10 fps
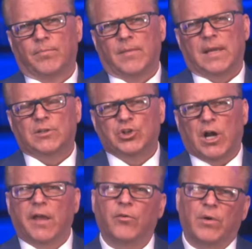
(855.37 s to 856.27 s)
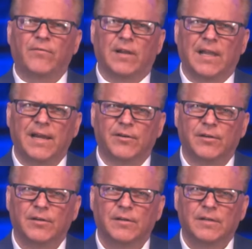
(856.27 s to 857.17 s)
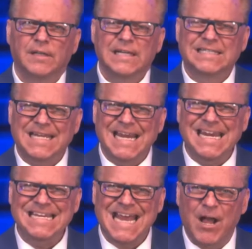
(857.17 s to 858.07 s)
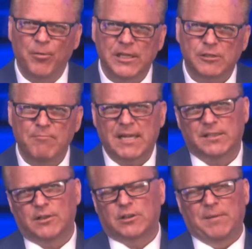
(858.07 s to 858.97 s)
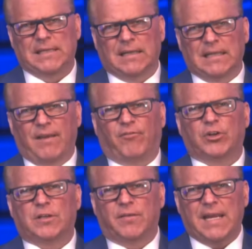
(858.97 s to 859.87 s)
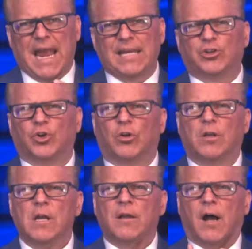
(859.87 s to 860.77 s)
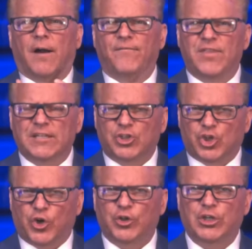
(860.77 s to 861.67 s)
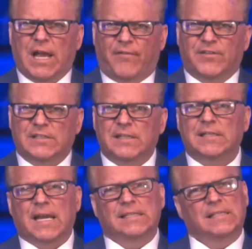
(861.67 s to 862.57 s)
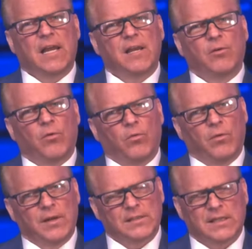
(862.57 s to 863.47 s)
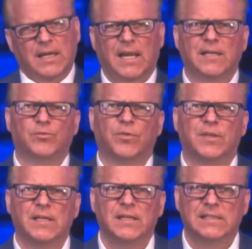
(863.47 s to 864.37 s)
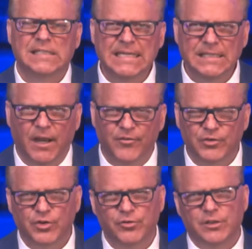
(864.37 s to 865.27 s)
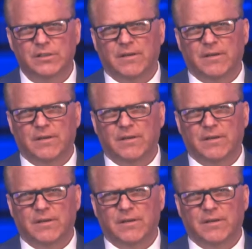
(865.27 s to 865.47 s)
As John the Revelator is taking down this message to be delivered to the angel of this church, Ephesus, as is the case with the six other churches.